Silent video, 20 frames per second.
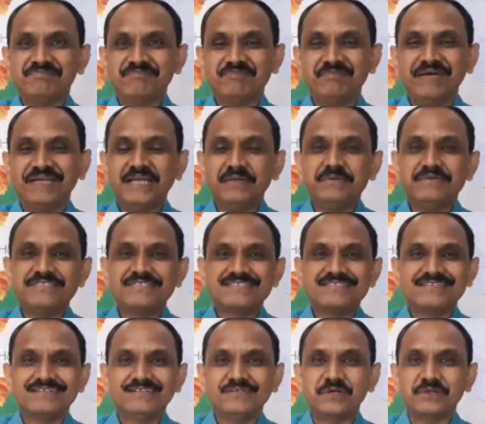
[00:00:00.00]
My name is
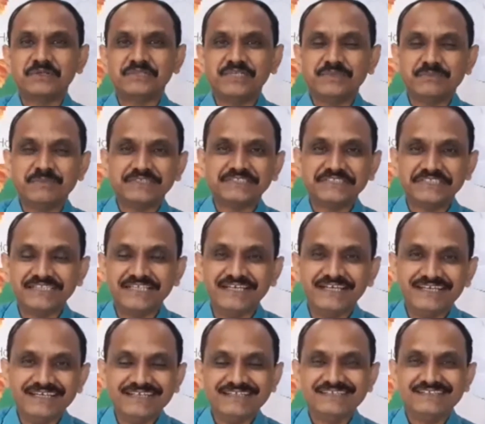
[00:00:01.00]
Dr. Deepak Shinde.
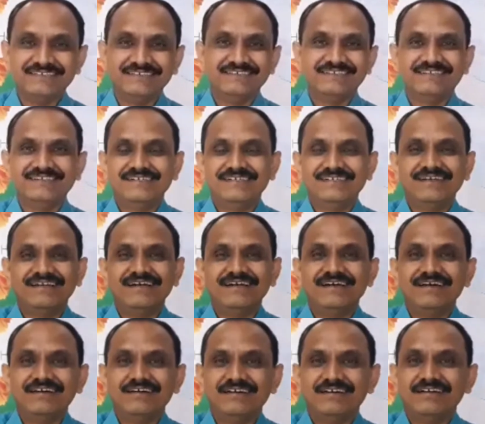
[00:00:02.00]

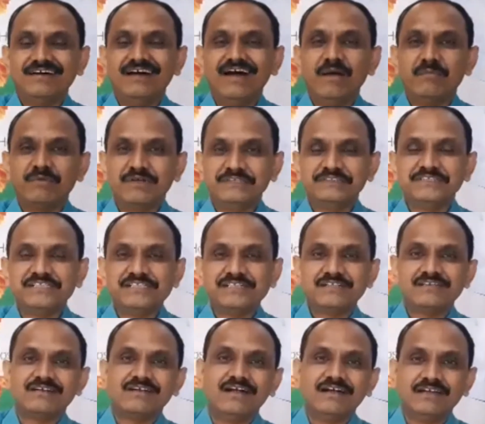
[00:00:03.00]
I am
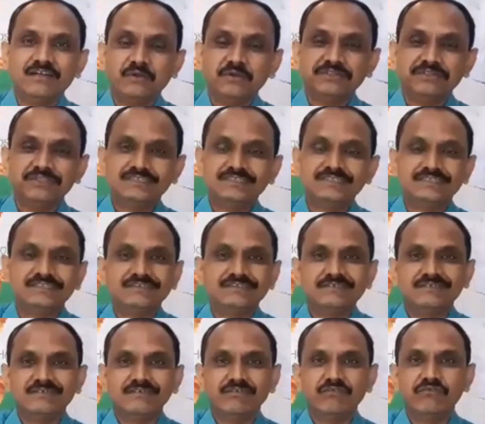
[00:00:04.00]
consultant cardiologist
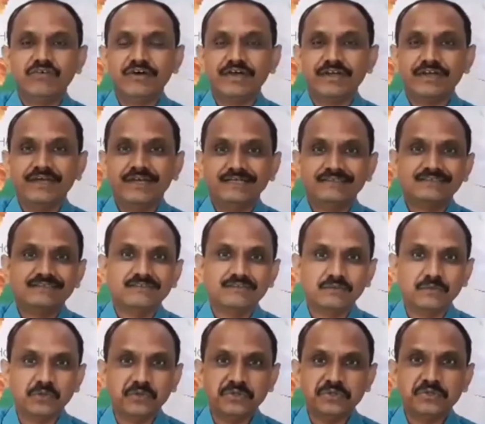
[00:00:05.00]
working at
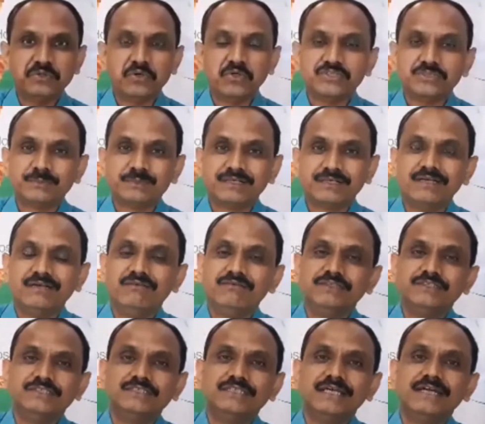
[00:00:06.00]
Kohinoor Hospital,
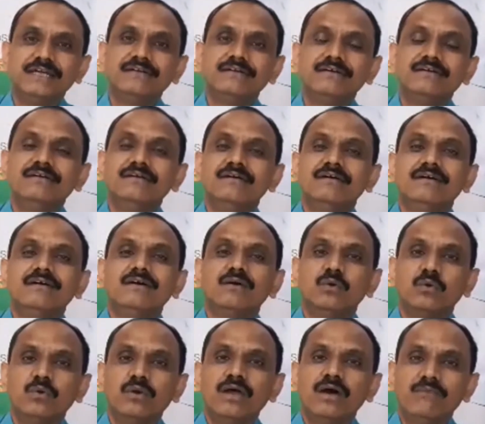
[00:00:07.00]
which is at
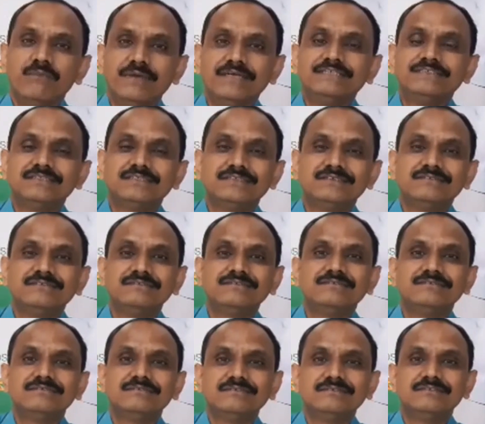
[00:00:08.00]
Kurla West,
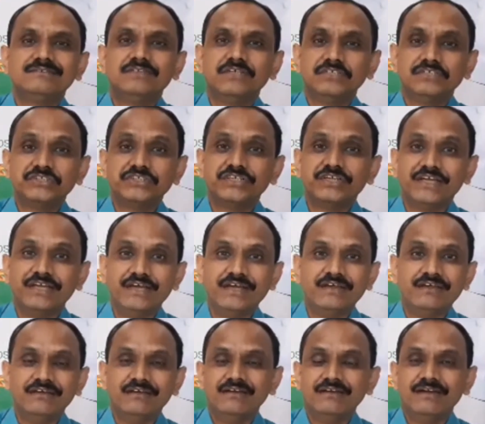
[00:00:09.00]
tertiary care,
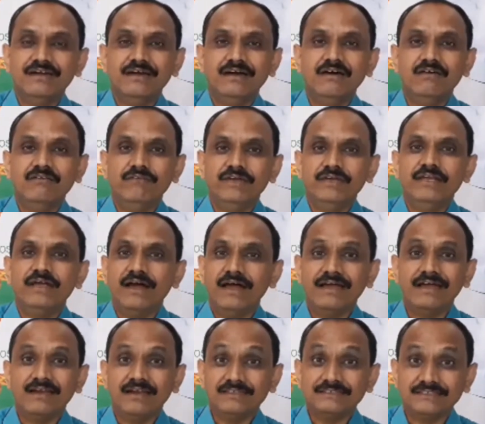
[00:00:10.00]
a very high
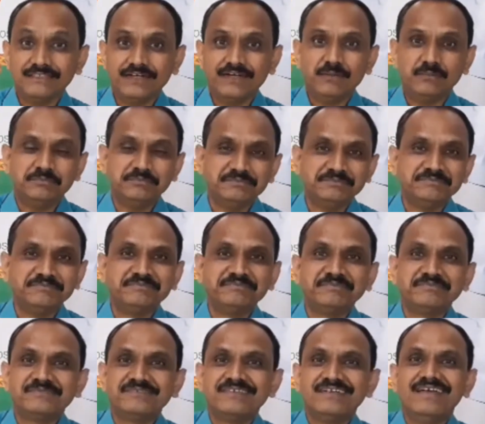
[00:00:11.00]
class setup.
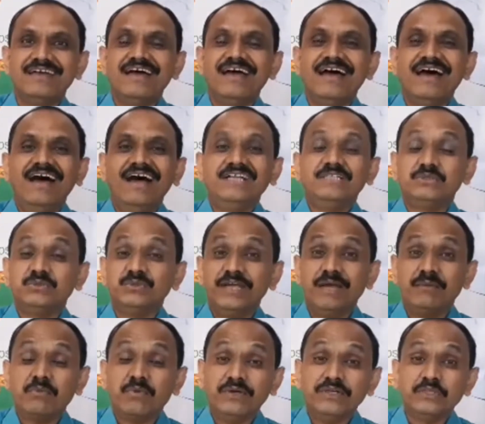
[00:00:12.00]
And today I
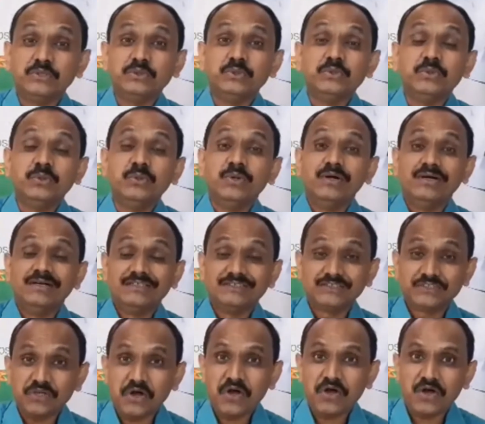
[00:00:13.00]
am going to
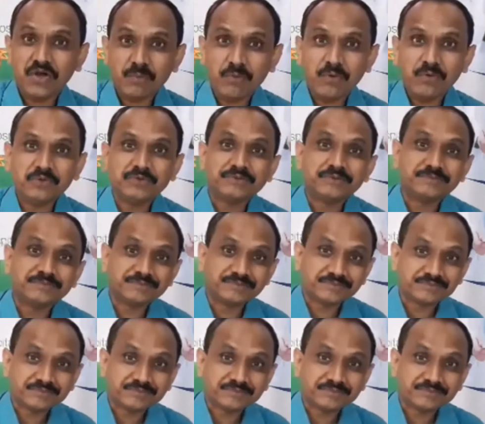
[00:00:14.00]
talk about